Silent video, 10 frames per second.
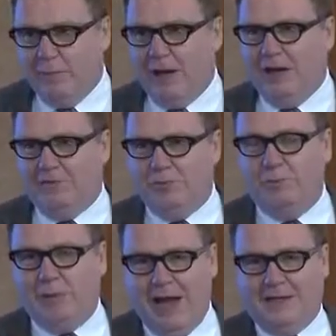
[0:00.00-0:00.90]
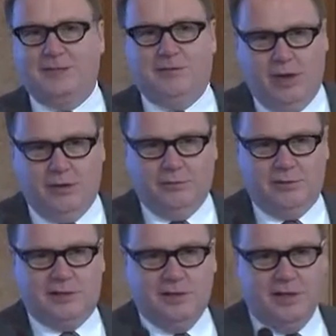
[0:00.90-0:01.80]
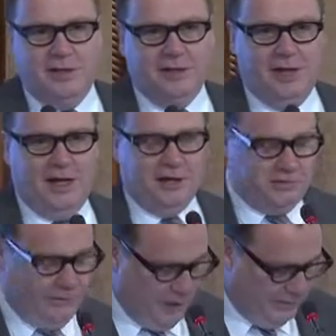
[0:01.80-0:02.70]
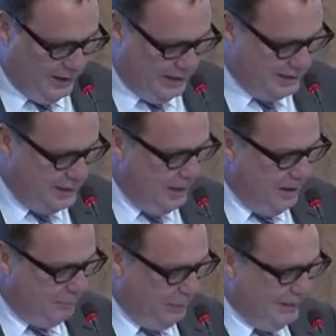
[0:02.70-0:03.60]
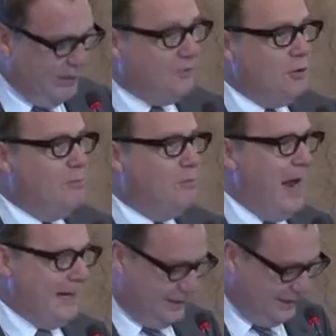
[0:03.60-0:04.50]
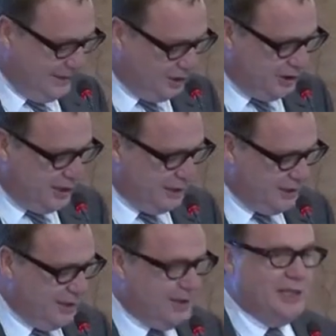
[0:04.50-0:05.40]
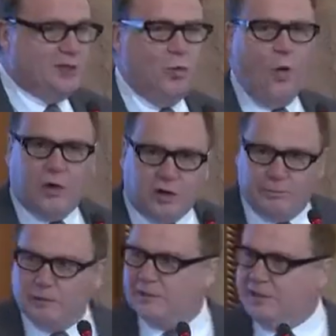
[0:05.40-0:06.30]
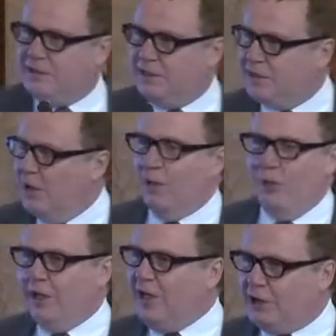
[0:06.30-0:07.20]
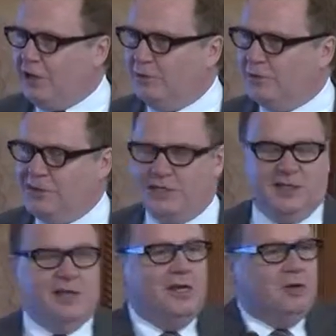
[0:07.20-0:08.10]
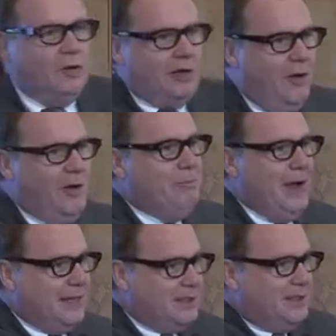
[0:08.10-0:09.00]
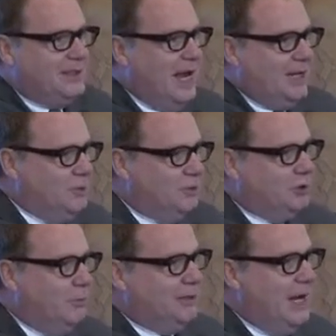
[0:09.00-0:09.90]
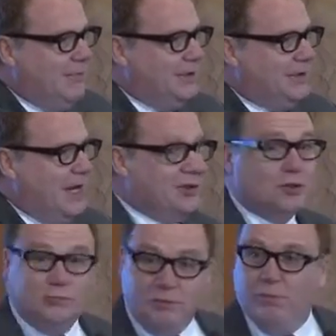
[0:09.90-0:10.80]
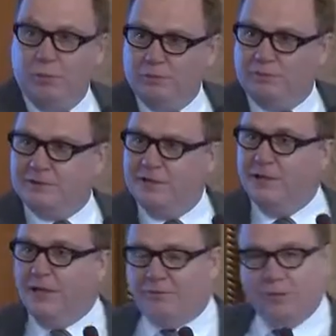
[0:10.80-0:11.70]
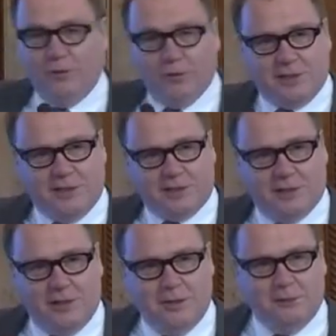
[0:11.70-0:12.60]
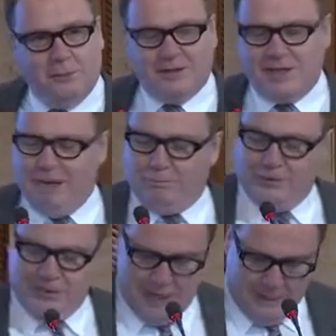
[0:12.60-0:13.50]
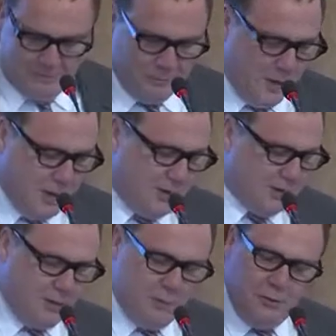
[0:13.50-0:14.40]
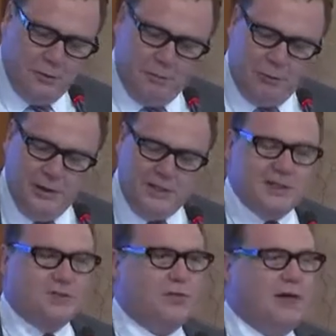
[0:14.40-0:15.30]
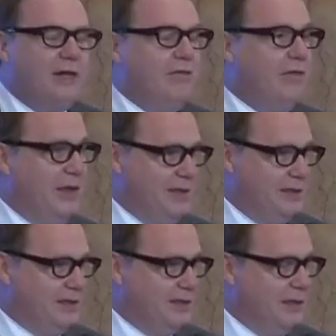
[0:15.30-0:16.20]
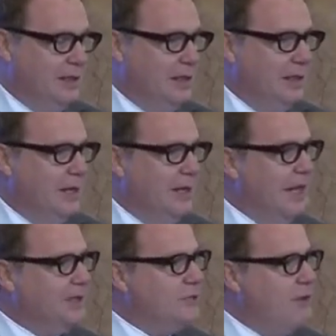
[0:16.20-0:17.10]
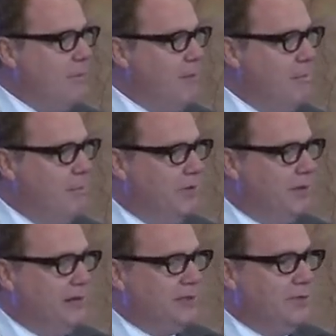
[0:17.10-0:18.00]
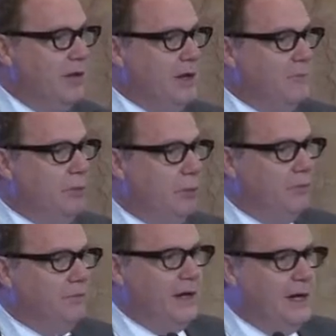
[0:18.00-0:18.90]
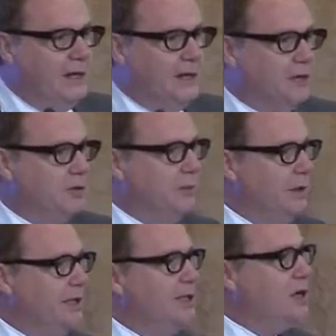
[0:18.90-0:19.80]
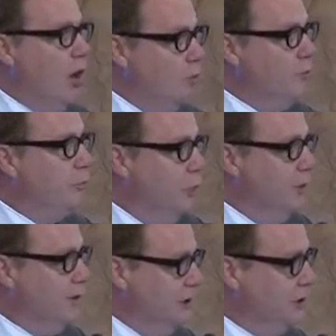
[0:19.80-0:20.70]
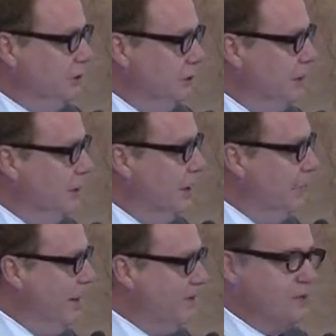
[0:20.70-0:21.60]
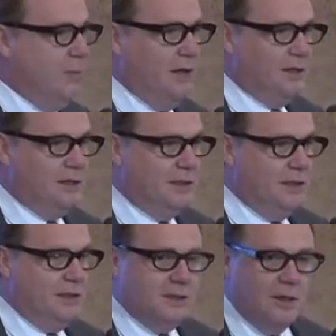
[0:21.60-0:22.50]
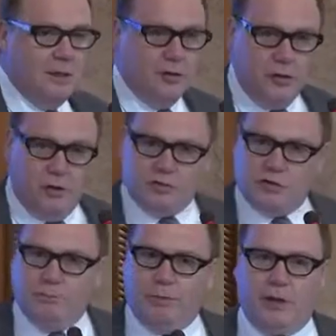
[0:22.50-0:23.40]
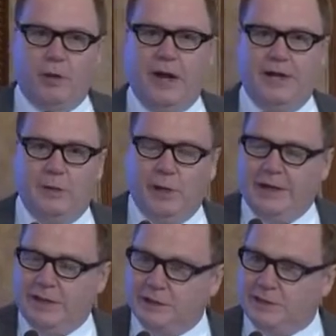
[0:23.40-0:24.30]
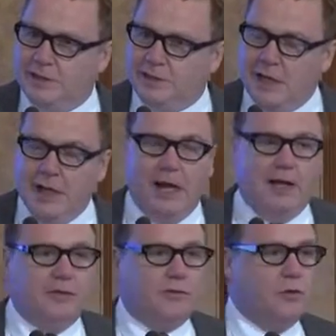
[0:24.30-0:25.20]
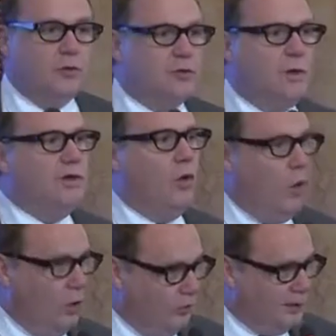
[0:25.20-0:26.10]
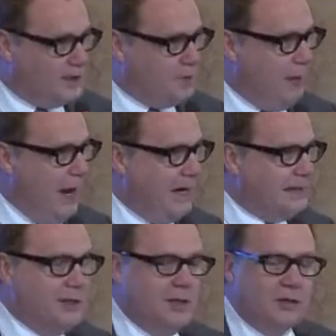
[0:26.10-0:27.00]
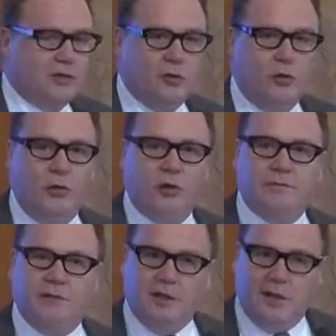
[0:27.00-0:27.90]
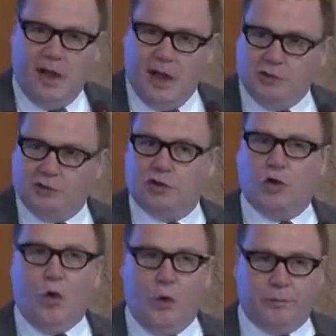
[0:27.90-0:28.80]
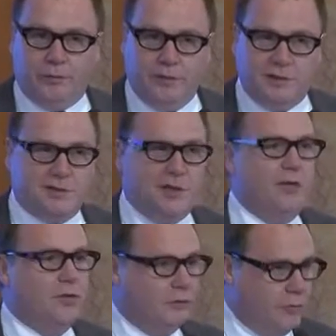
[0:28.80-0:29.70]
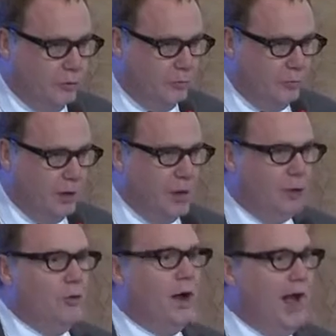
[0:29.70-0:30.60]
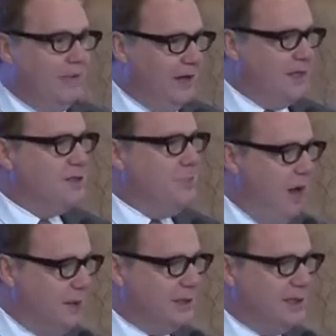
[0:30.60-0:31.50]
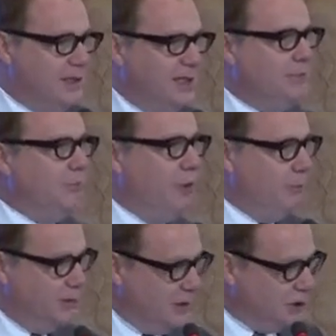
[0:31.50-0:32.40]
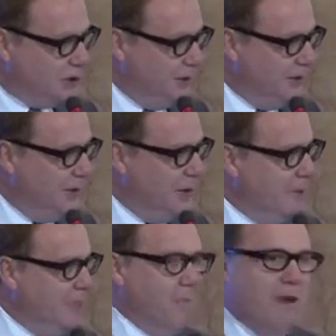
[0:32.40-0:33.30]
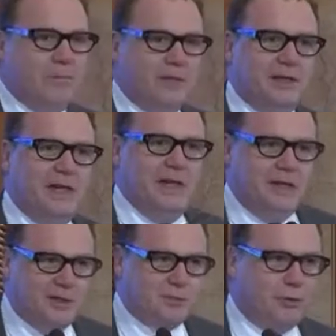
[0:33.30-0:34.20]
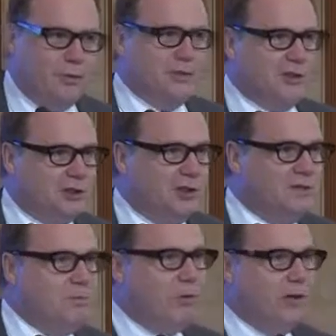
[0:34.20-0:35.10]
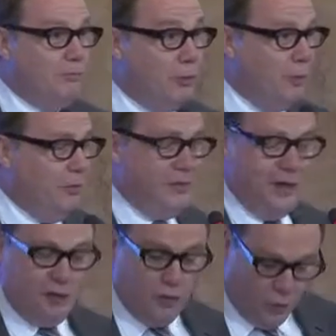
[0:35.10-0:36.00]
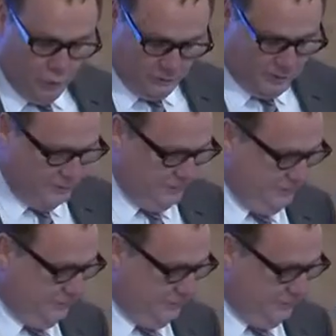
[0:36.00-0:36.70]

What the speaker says: well if you backed those in the last 5 years. But if you backed digital cities, walkable cities, or eco-cities, you're going back to the tattoo shop to have the tattoo removed, if you look at what's happened here. So the point is really this. Let's remember that it's very important for India to build its own proposition about smart cities, not to borrow anyone else's, and of course with all respect to all of the large corporates in the room who have a smart cities proposition, remember that India's proposition is more important than yours.